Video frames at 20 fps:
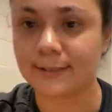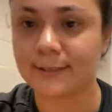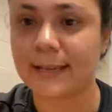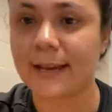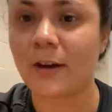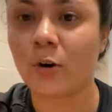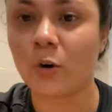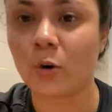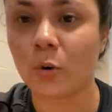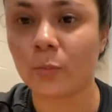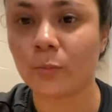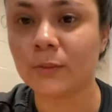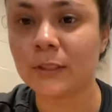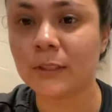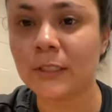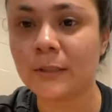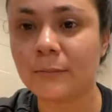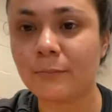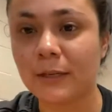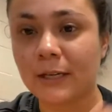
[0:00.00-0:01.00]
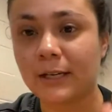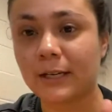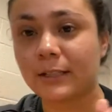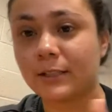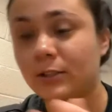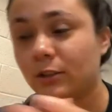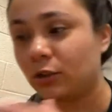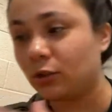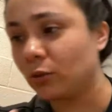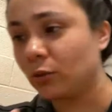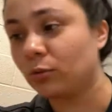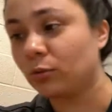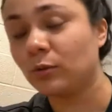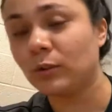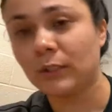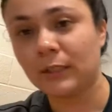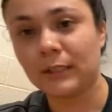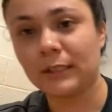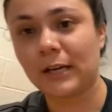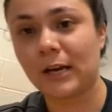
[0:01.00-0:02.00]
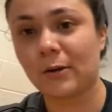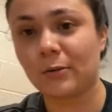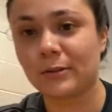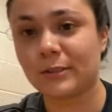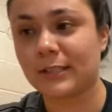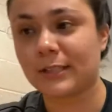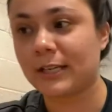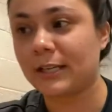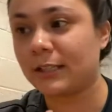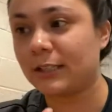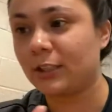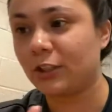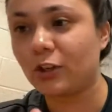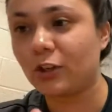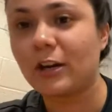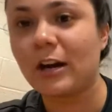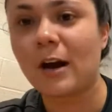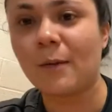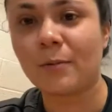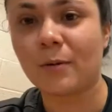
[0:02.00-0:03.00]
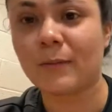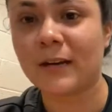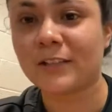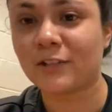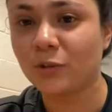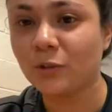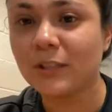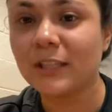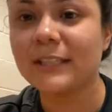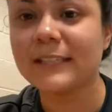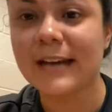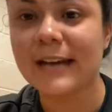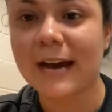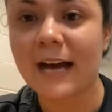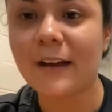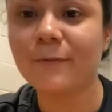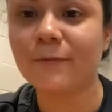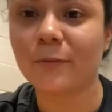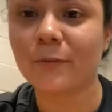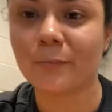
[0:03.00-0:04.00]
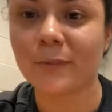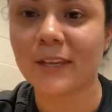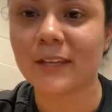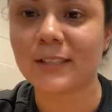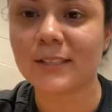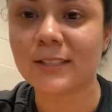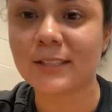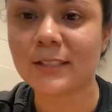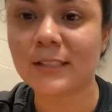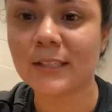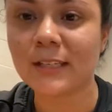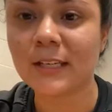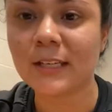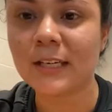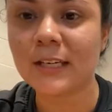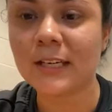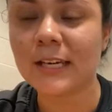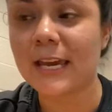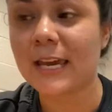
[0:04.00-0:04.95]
at home, because you're compromised. You can die from this. And,